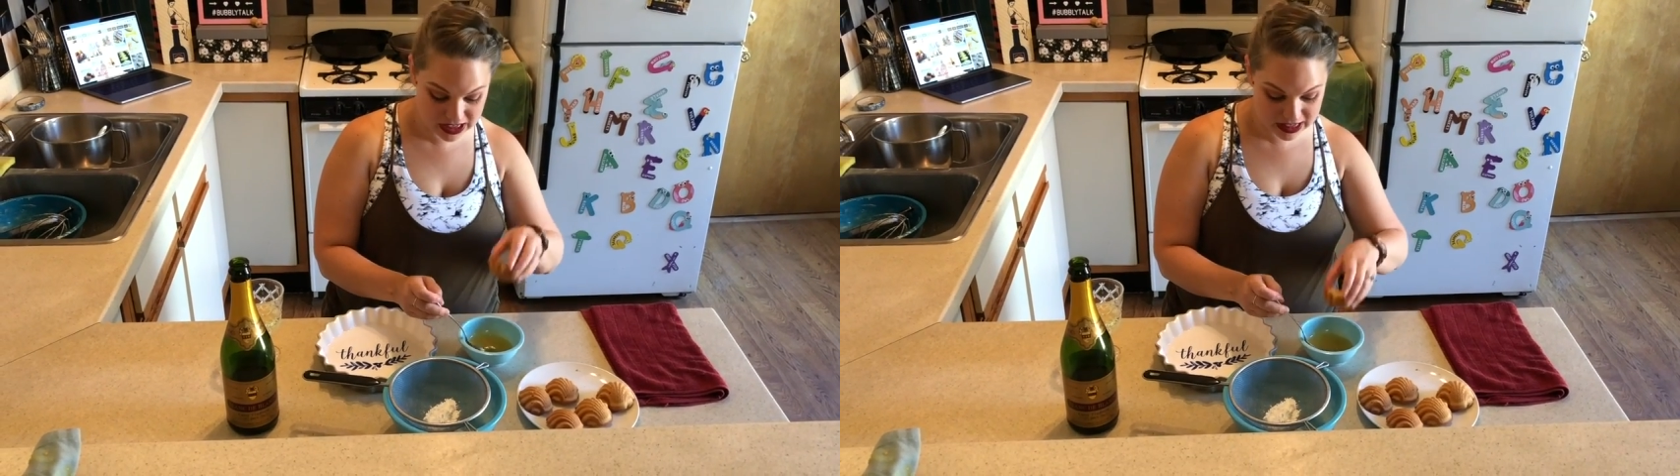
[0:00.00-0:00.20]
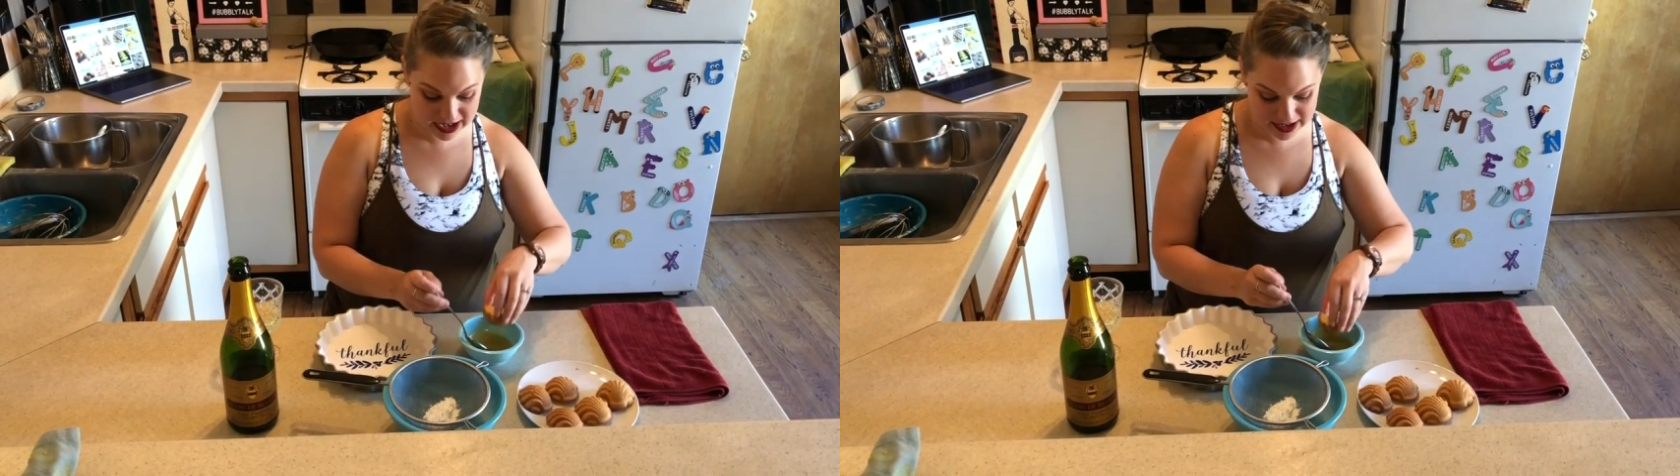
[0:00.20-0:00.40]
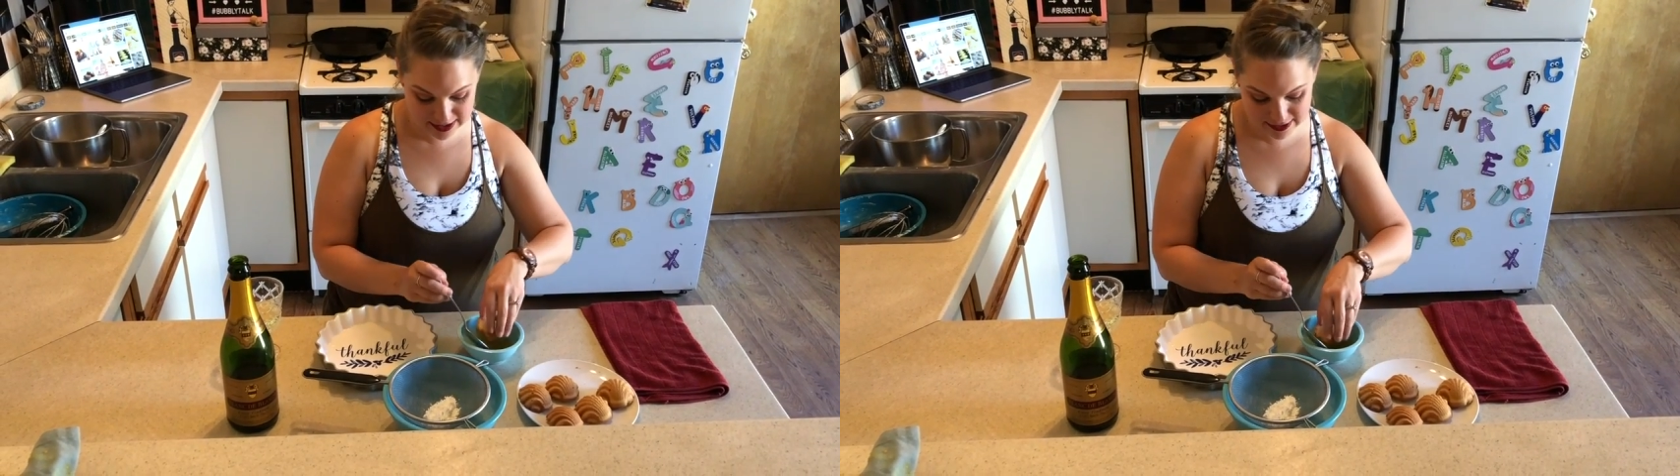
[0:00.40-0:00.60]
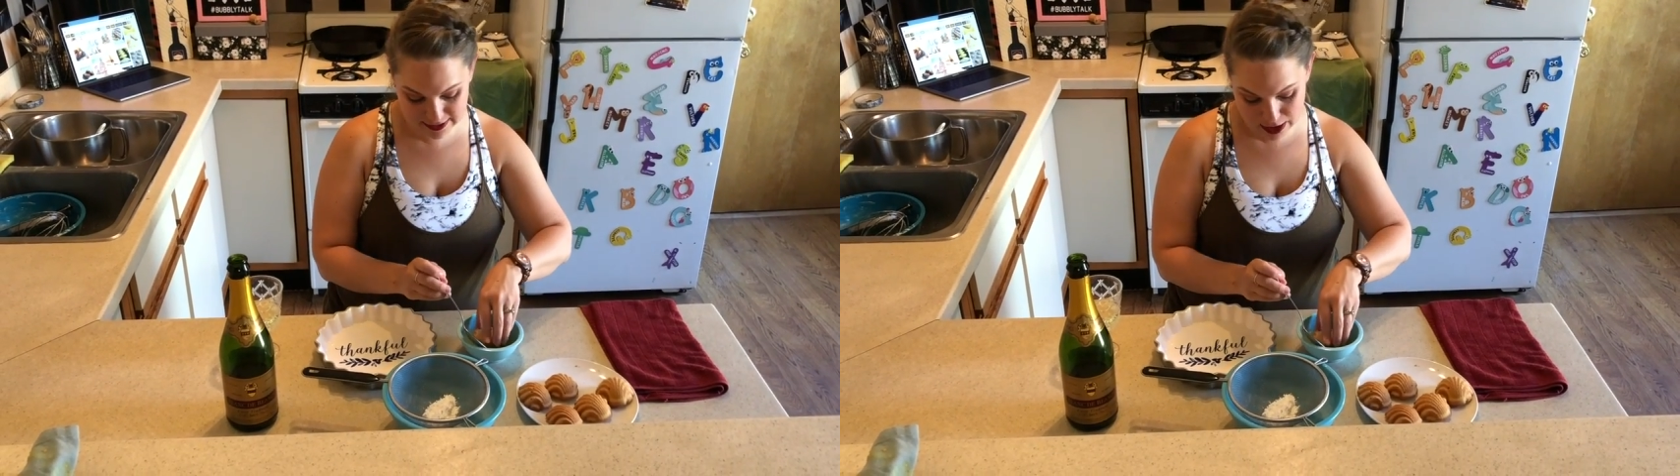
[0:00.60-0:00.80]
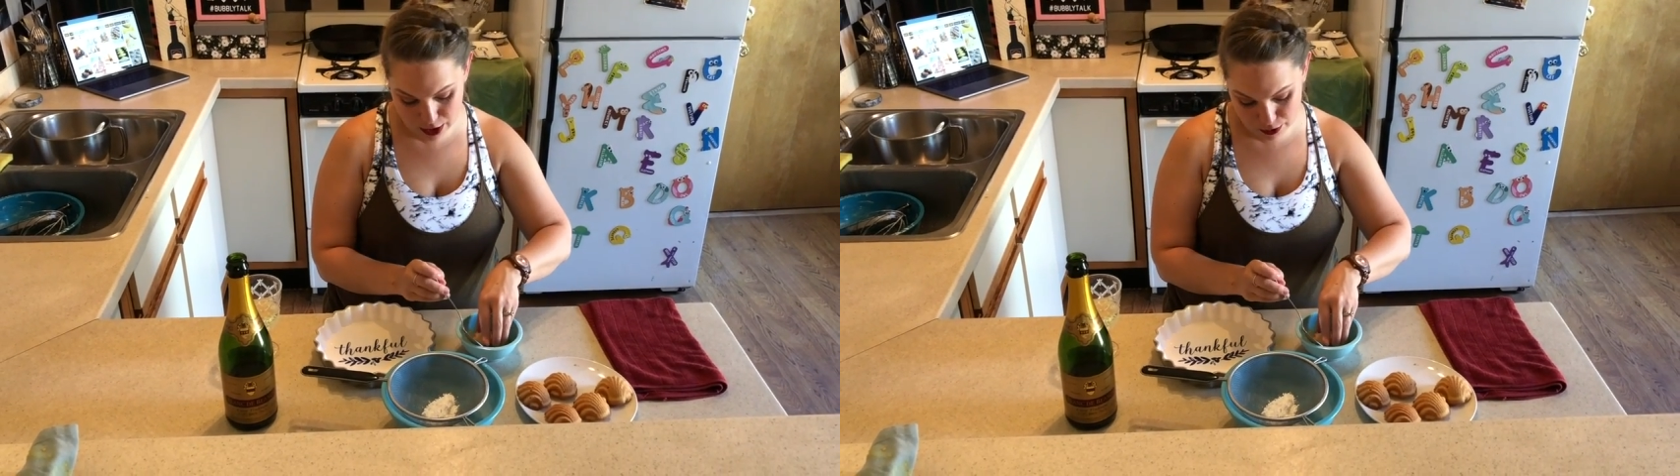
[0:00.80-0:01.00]
glaze
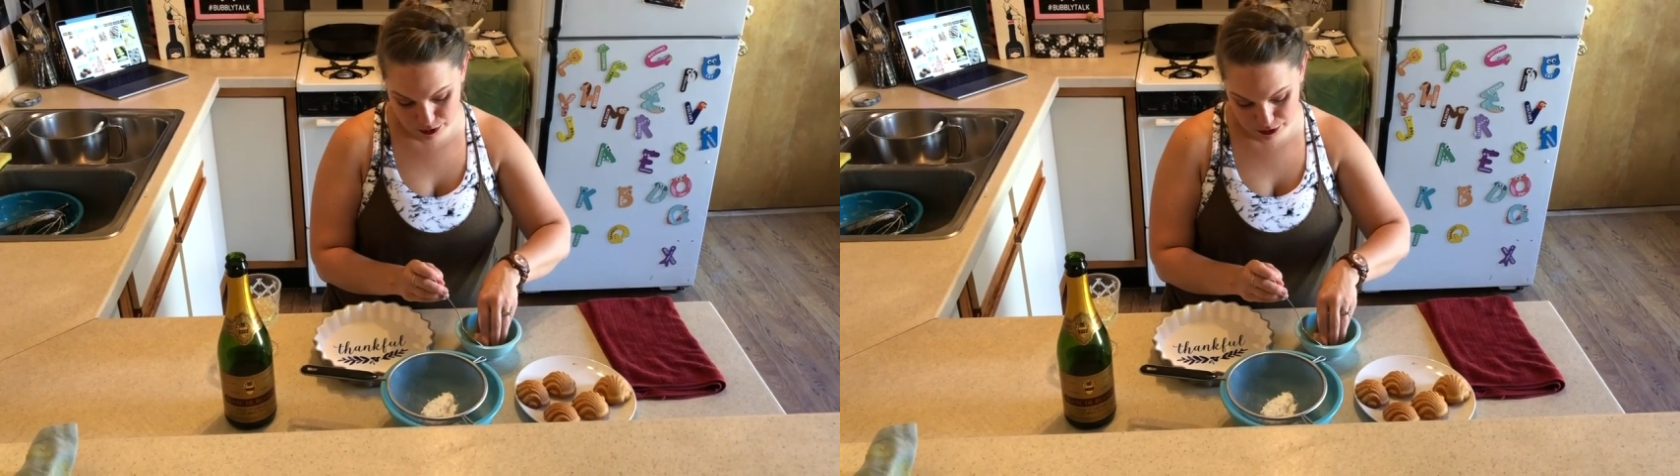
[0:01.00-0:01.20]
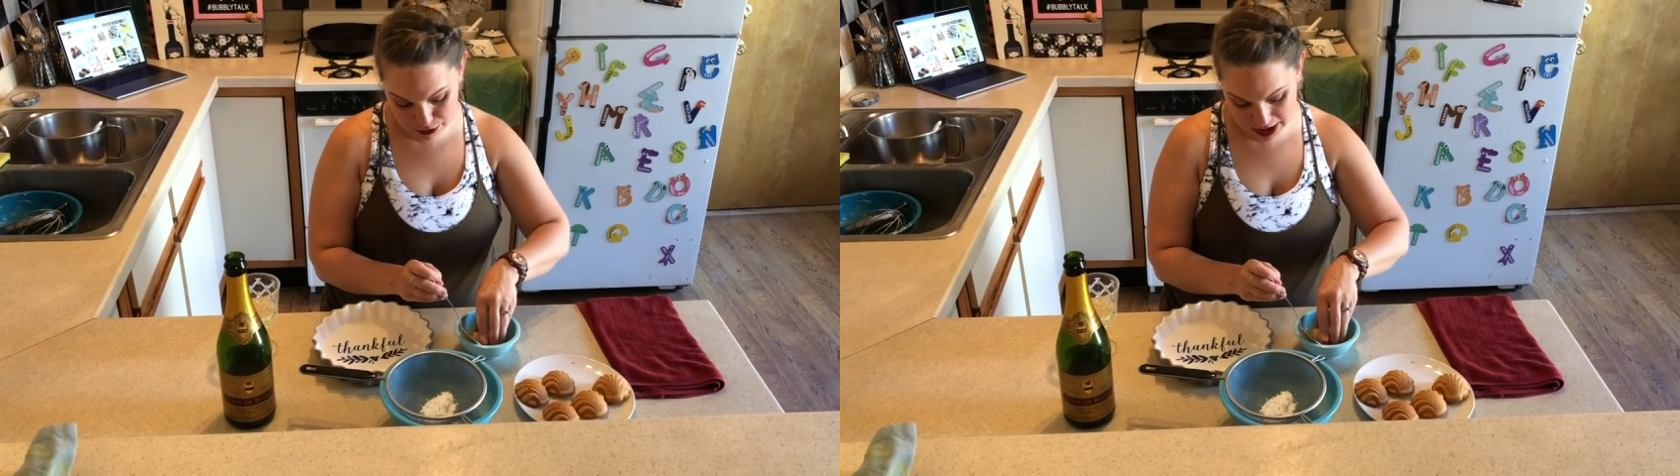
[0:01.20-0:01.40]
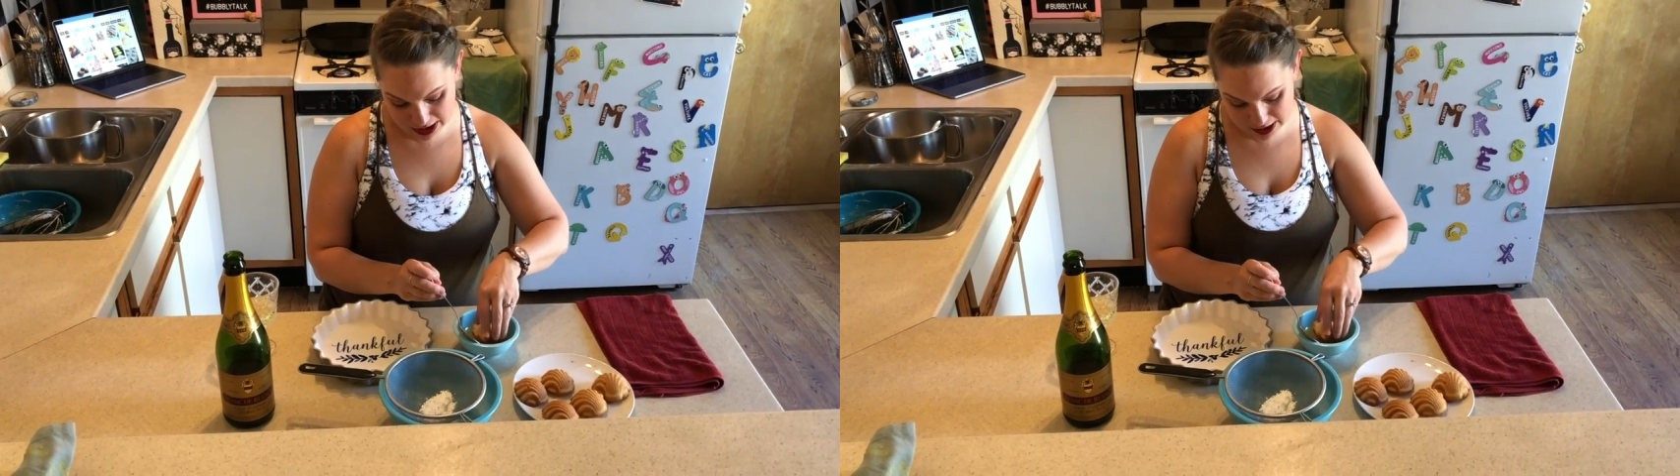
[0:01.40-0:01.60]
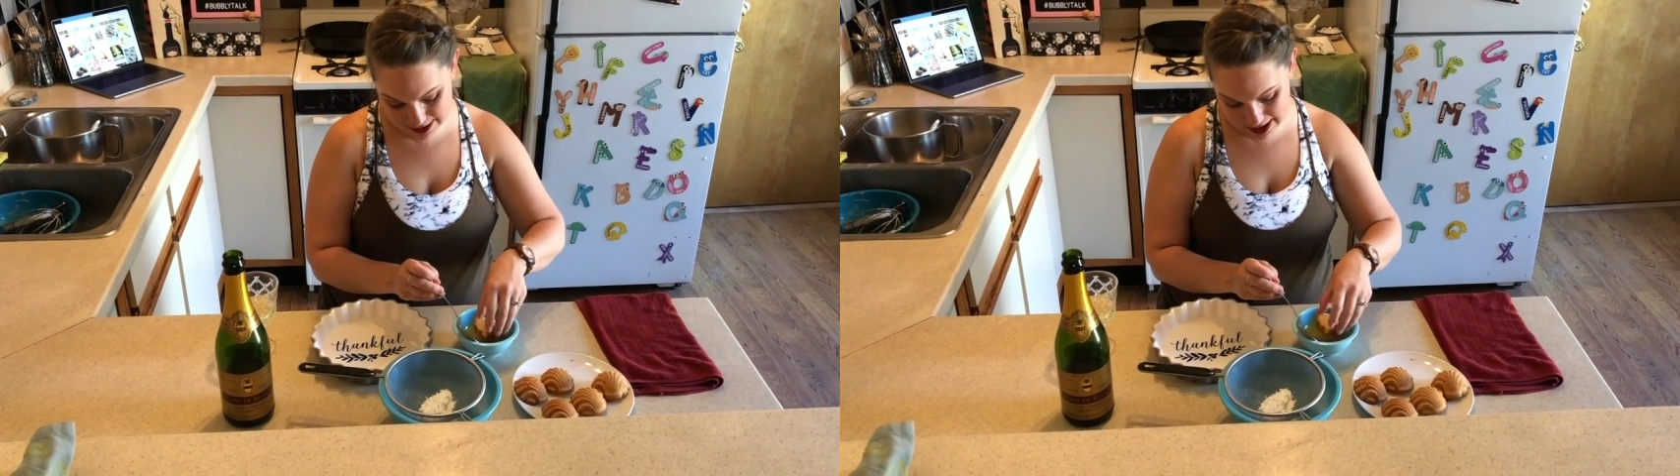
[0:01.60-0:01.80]
right on